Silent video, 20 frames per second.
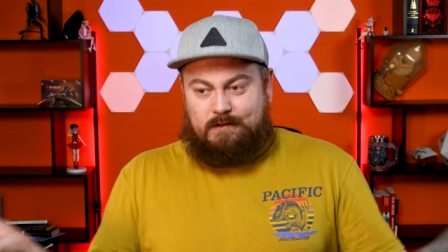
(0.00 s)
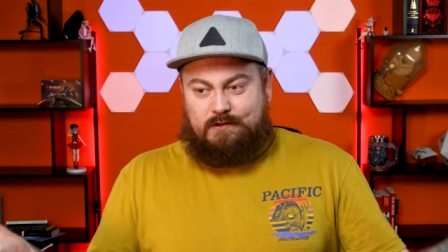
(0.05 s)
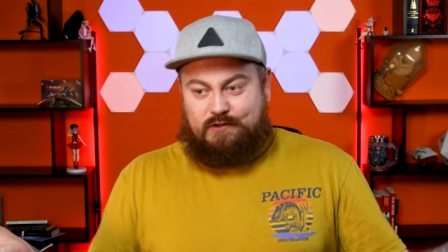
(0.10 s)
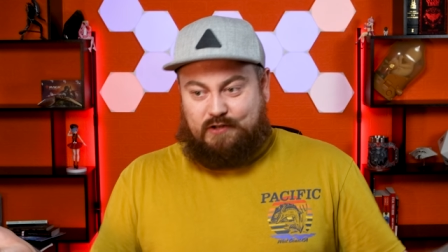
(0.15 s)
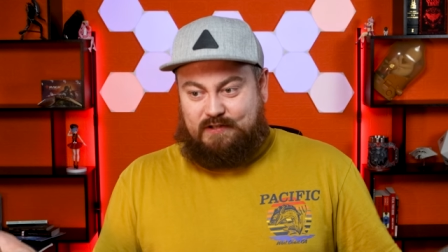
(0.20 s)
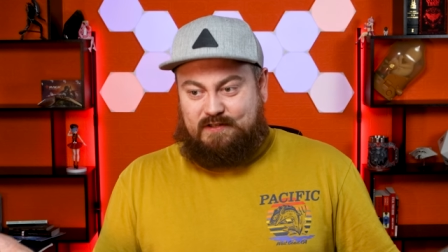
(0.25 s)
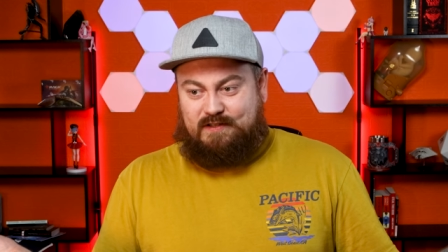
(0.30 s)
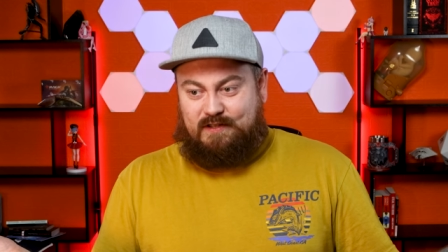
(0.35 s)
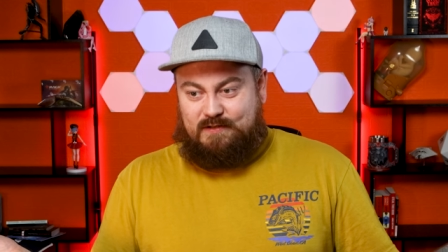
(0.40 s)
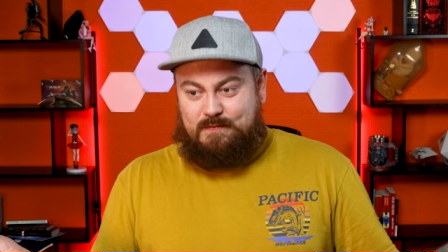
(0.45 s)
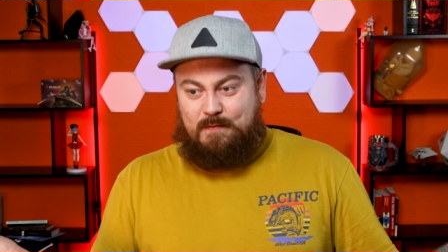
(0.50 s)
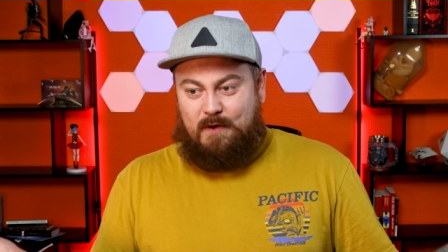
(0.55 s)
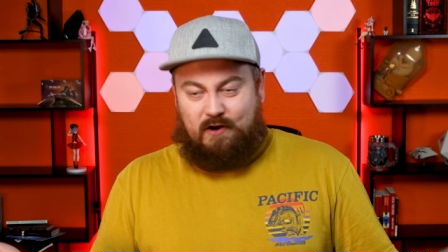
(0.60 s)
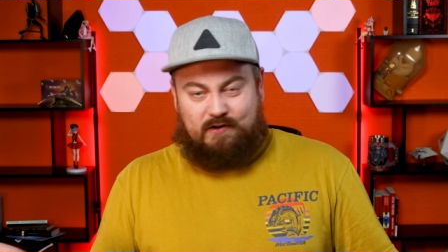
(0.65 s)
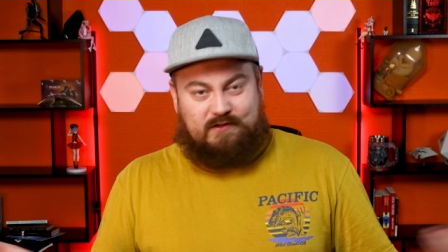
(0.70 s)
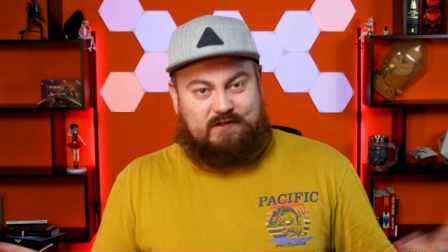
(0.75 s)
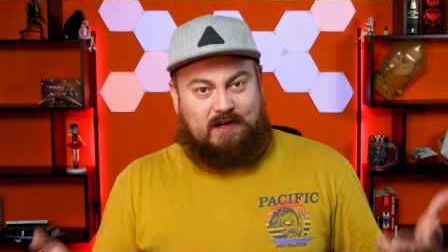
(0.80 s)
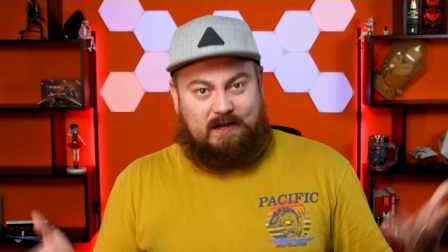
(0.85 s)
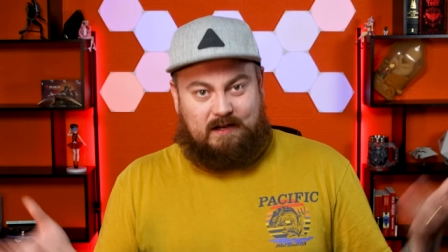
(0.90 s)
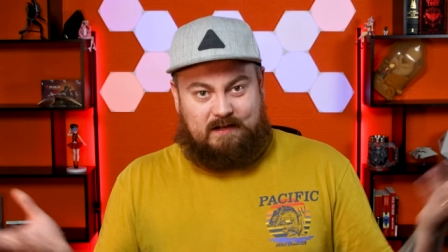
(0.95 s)
just as
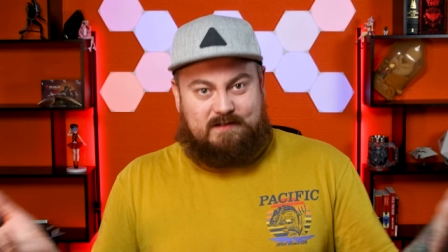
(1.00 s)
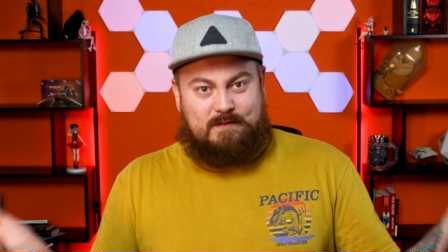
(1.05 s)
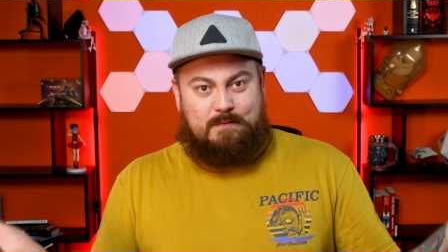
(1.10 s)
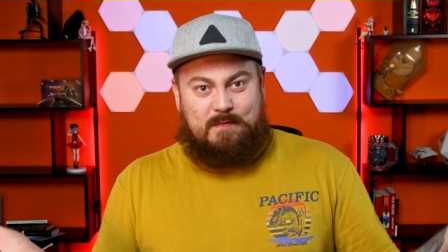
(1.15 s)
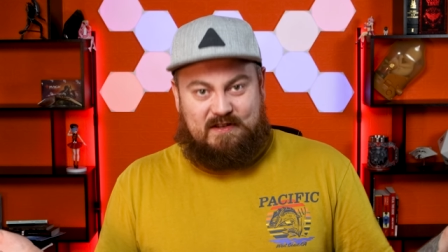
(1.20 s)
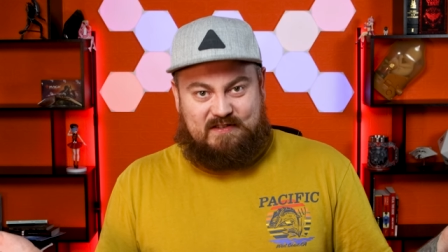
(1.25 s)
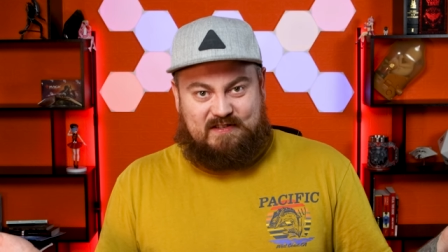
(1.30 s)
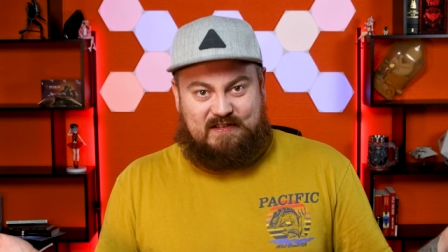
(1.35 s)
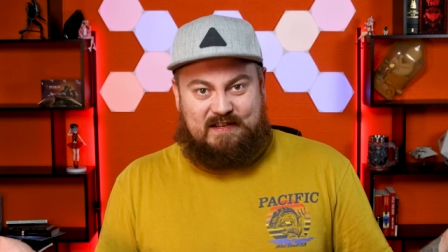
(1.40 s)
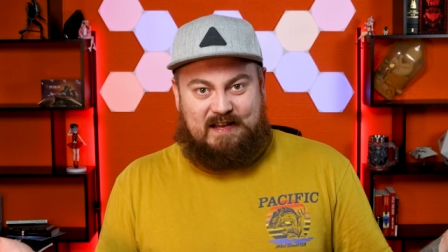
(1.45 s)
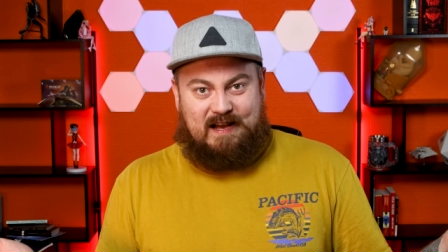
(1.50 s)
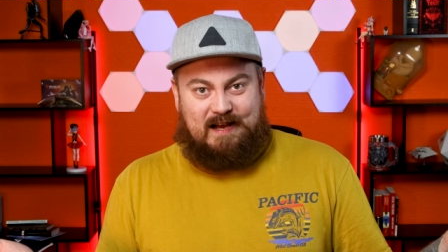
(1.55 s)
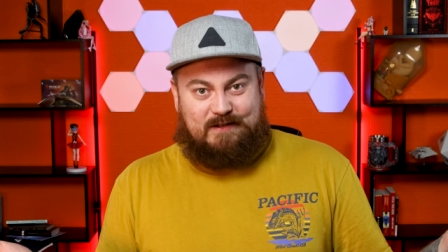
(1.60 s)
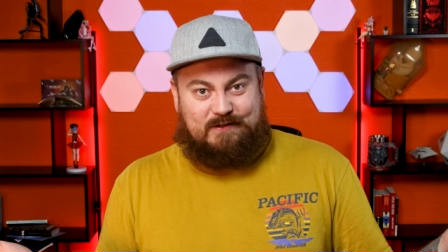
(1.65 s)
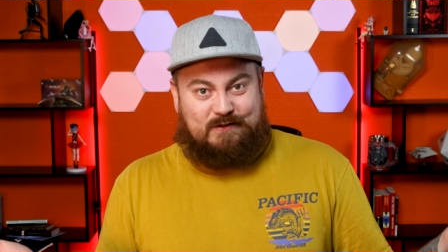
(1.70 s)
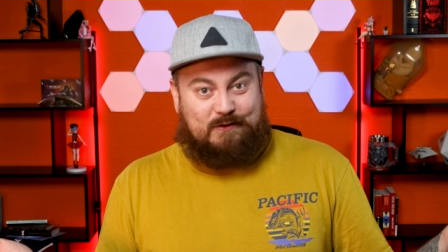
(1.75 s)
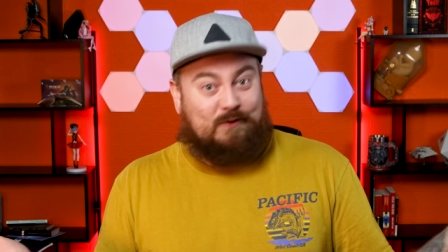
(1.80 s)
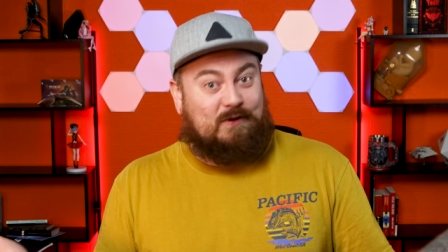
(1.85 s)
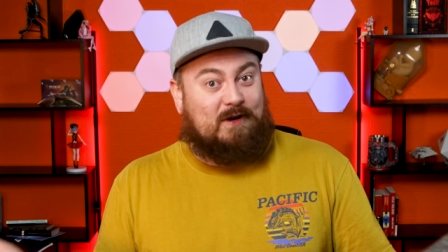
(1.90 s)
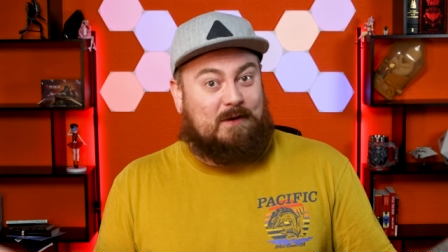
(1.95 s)
much as
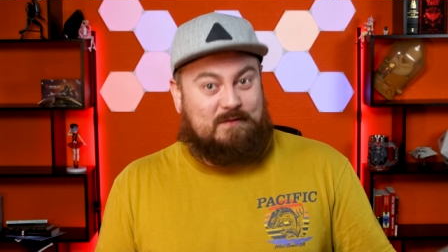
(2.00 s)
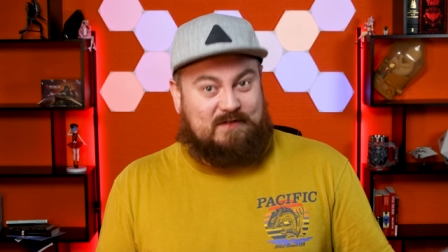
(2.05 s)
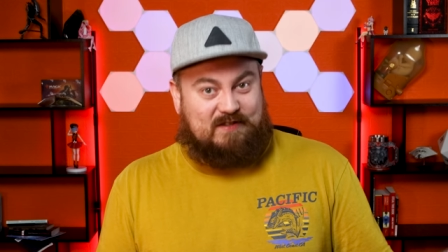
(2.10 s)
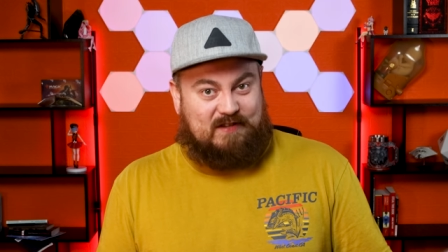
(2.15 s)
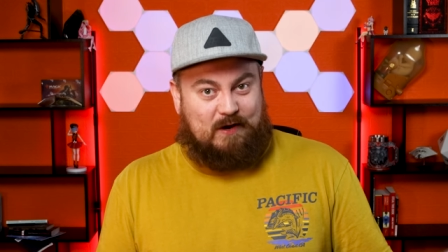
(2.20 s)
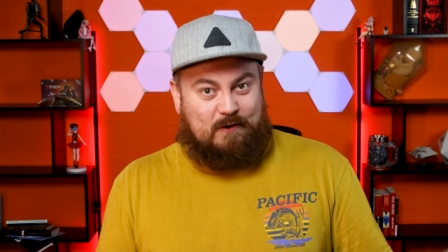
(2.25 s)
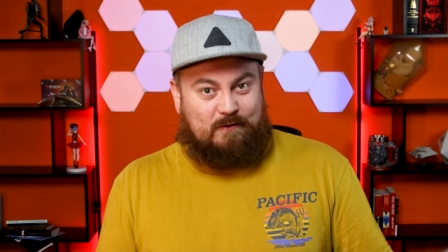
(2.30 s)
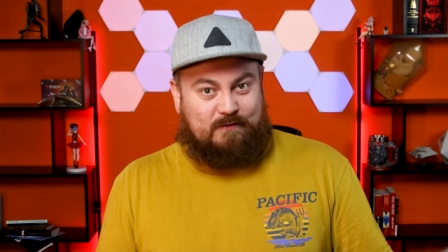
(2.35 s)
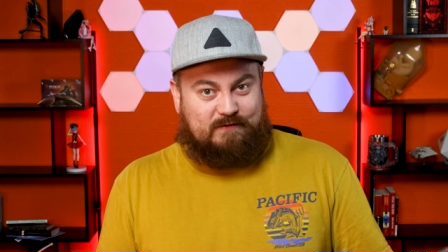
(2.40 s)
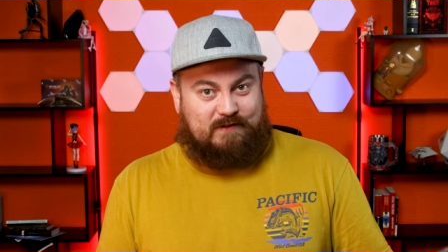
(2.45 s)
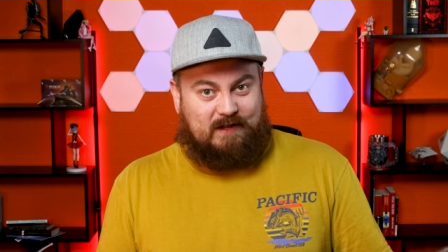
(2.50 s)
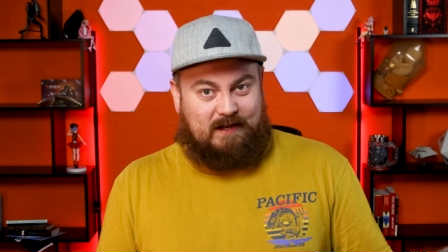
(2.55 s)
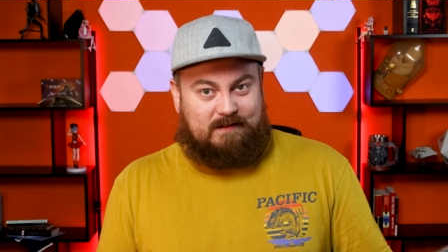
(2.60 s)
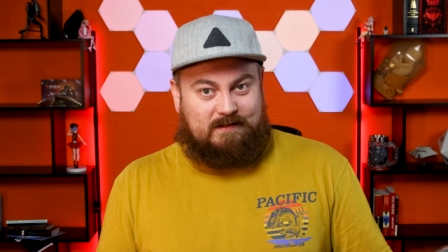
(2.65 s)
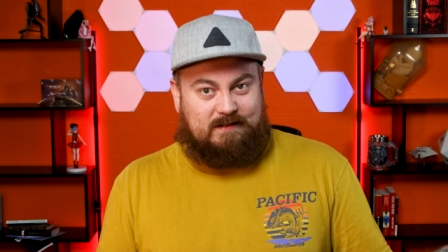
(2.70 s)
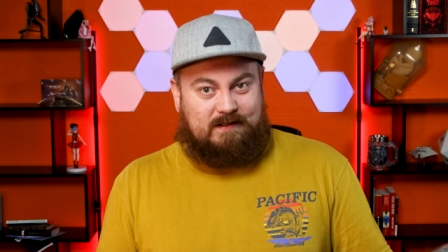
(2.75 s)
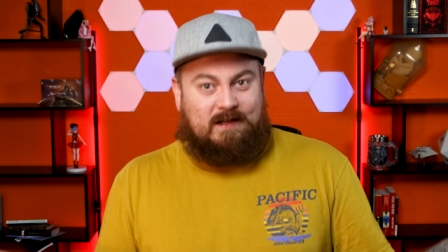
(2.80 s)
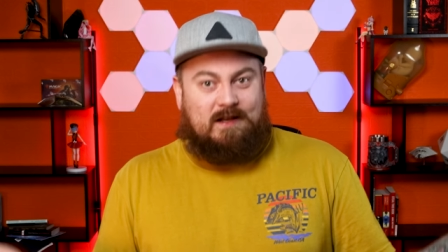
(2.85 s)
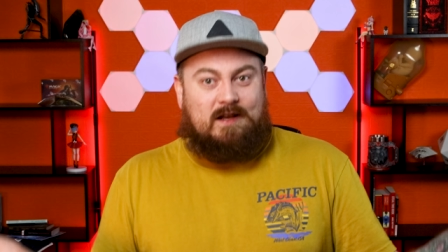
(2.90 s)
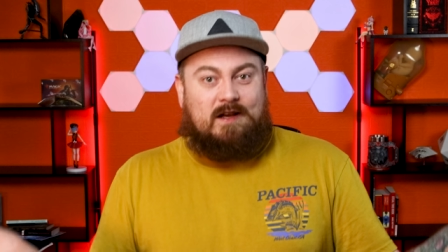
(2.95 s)
Mitsuyasu himself
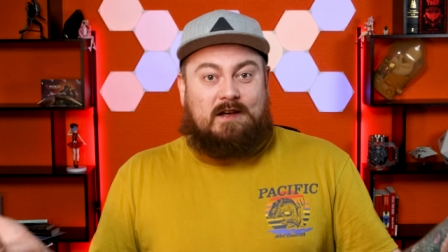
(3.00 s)
did.